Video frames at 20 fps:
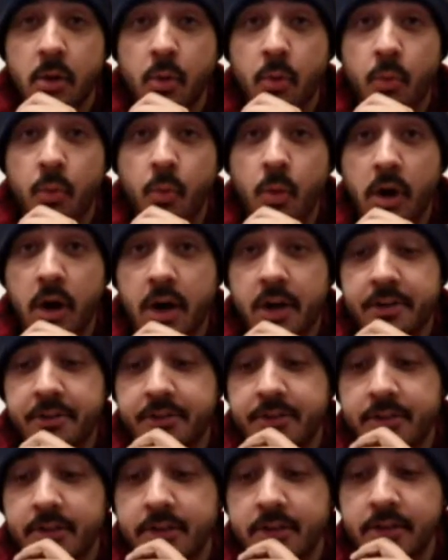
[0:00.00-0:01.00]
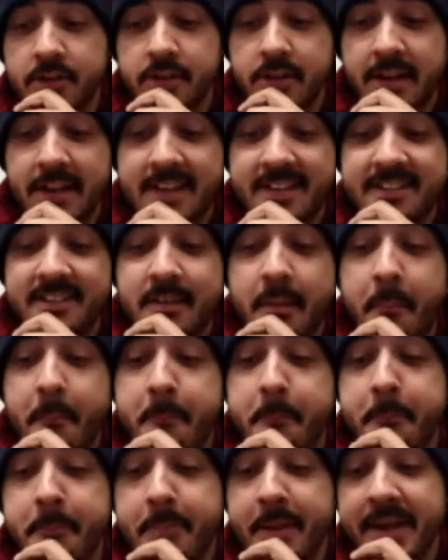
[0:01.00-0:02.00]
what is the
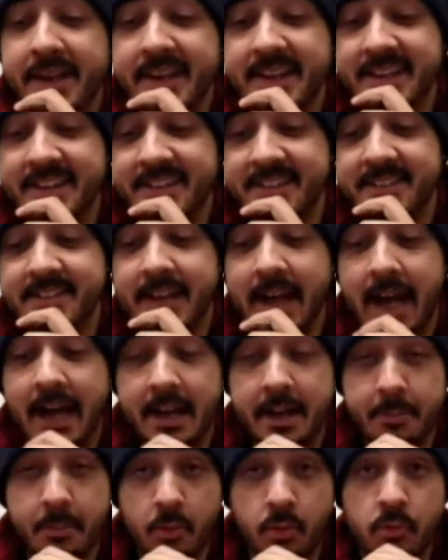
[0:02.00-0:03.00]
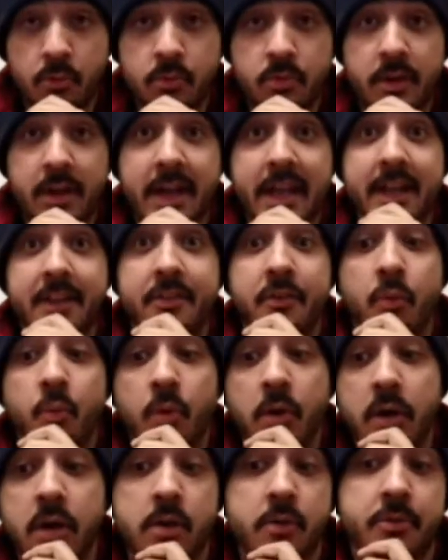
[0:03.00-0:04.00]
biggest animal in the
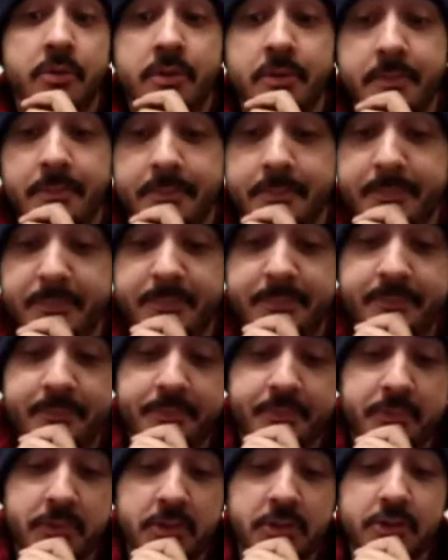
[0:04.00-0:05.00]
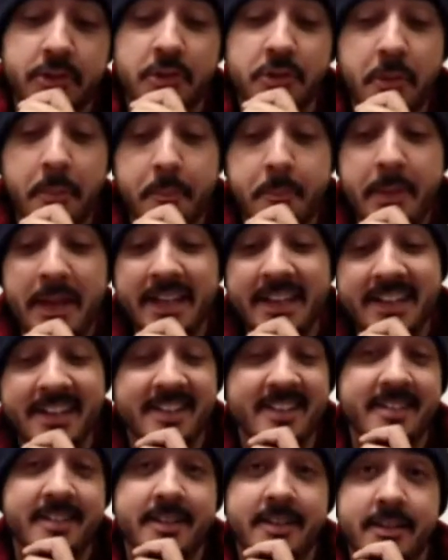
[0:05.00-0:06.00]
world? So the
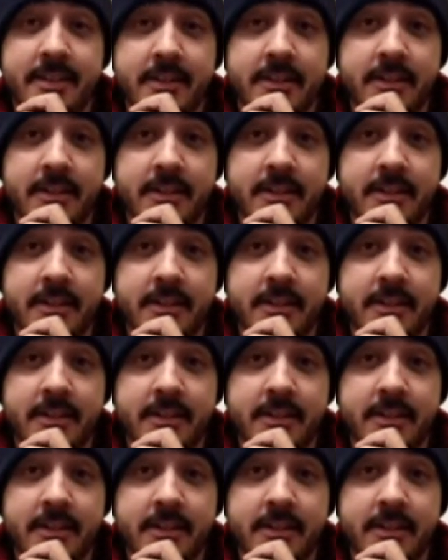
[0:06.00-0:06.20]
biggest.